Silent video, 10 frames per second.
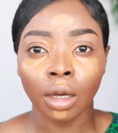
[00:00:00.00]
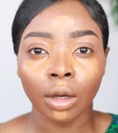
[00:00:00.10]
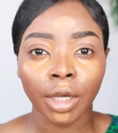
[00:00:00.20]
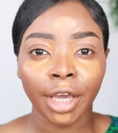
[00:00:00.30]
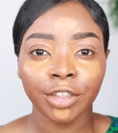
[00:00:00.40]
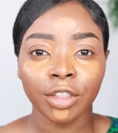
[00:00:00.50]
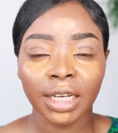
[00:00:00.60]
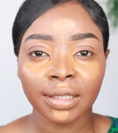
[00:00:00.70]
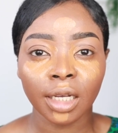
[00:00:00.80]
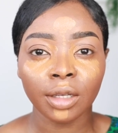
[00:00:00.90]
Okay, so
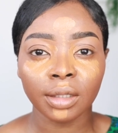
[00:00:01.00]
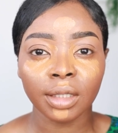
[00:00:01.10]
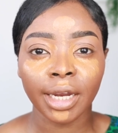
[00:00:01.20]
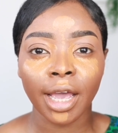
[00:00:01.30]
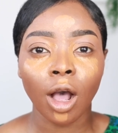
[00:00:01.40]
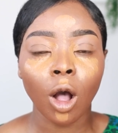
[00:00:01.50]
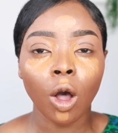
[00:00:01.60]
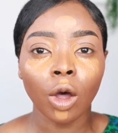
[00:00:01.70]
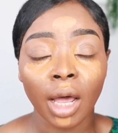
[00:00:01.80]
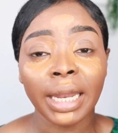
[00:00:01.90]
that's the concealer
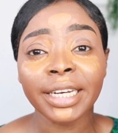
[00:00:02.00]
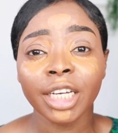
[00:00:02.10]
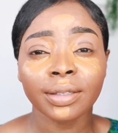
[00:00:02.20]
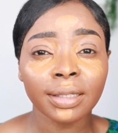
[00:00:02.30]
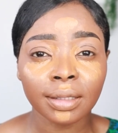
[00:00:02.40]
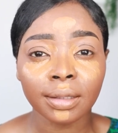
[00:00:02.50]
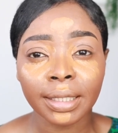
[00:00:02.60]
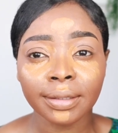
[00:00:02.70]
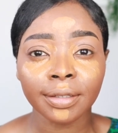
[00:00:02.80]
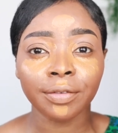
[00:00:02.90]
on. I like the
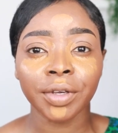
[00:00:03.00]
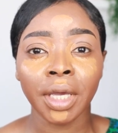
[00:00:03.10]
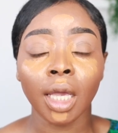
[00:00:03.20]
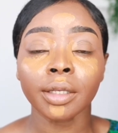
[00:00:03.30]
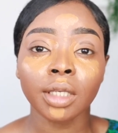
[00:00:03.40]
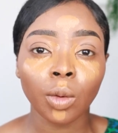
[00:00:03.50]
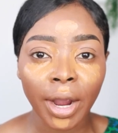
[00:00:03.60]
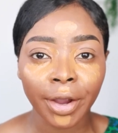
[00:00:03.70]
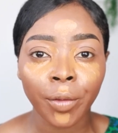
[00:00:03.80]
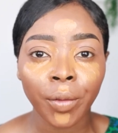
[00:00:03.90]
consistency of it. It's
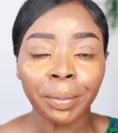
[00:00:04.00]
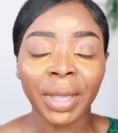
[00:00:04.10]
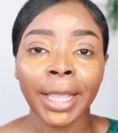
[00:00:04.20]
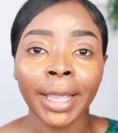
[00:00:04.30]
quite creamy.